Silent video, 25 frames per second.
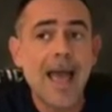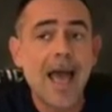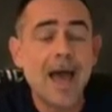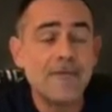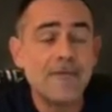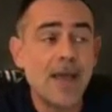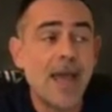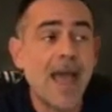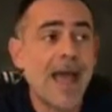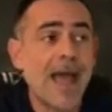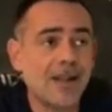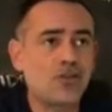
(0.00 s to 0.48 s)

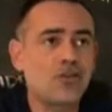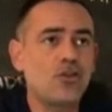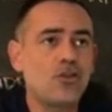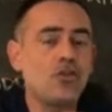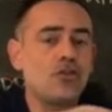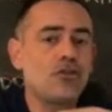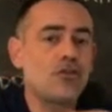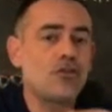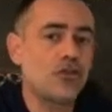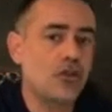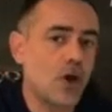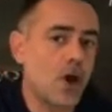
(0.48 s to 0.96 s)
had to
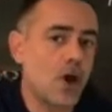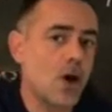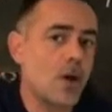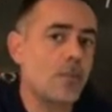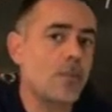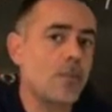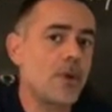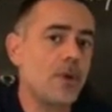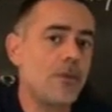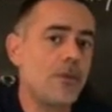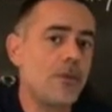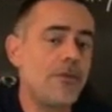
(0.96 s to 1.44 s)

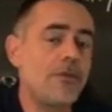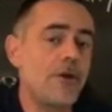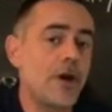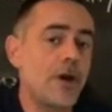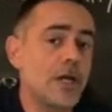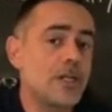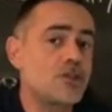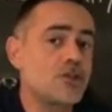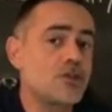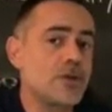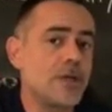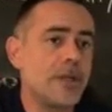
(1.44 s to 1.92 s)
stop
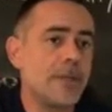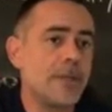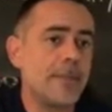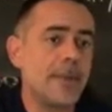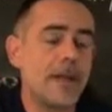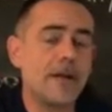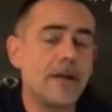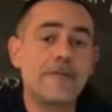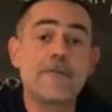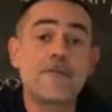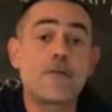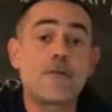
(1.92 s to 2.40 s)
their
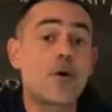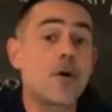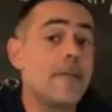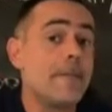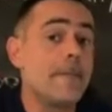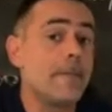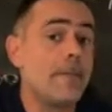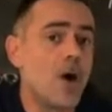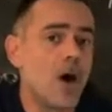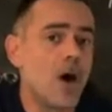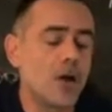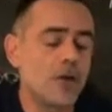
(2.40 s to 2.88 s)
treatment for
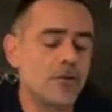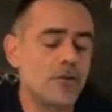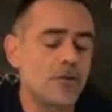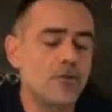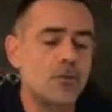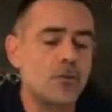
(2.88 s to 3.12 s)
months.